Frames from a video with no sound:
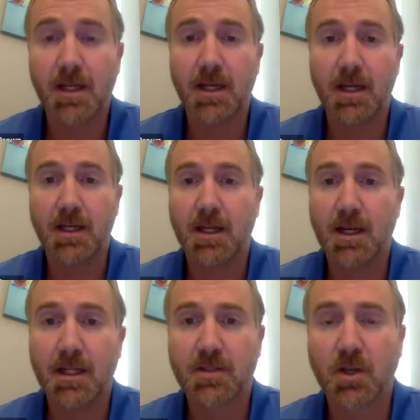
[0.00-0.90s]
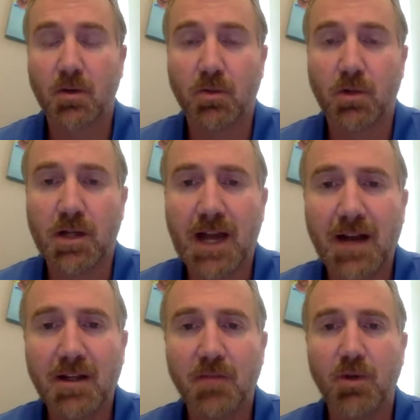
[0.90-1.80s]
And so
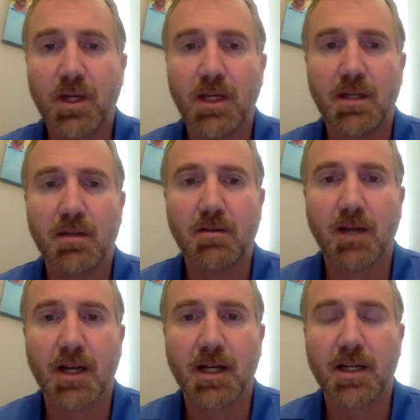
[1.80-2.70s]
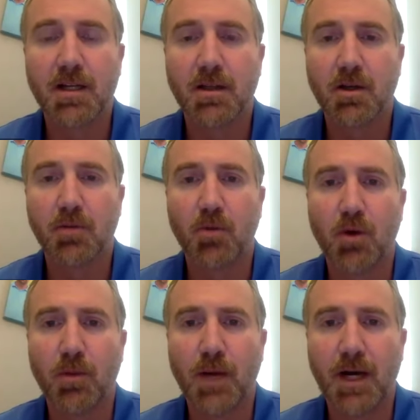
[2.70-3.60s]
how can we like learn
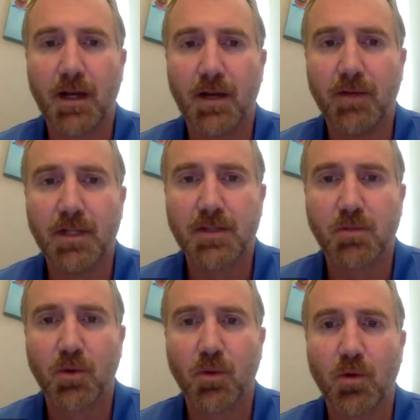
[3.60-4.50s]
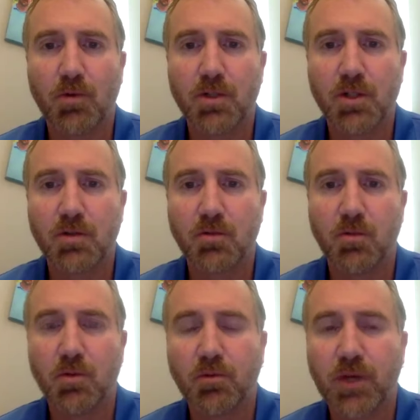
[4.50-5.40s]
more about this? What
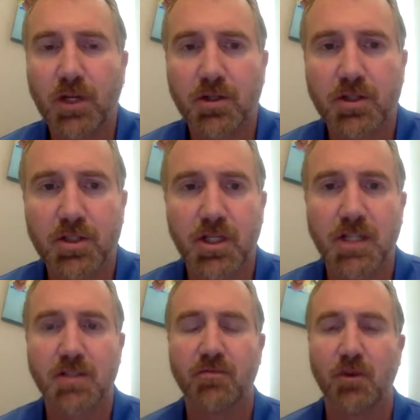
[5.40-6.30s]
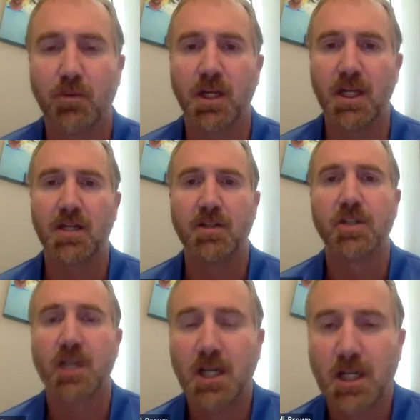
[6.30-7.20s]
would be your suggestion for
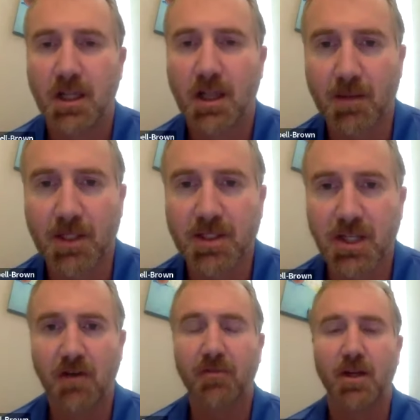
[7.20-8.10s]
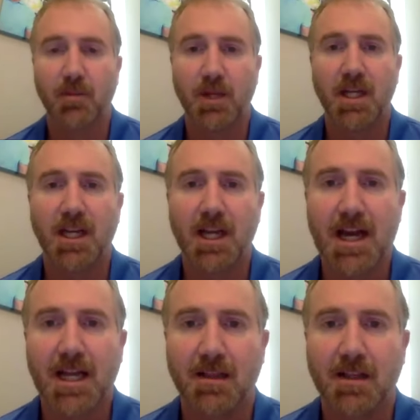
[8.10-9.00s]
beginners like myself and a beginning
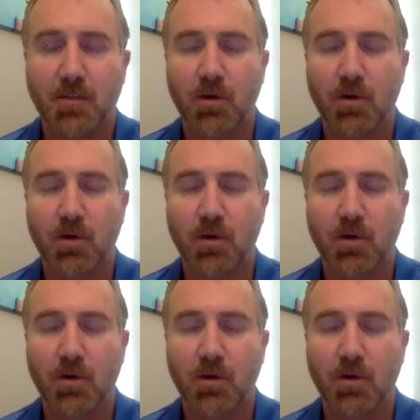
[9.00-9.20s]
athlete?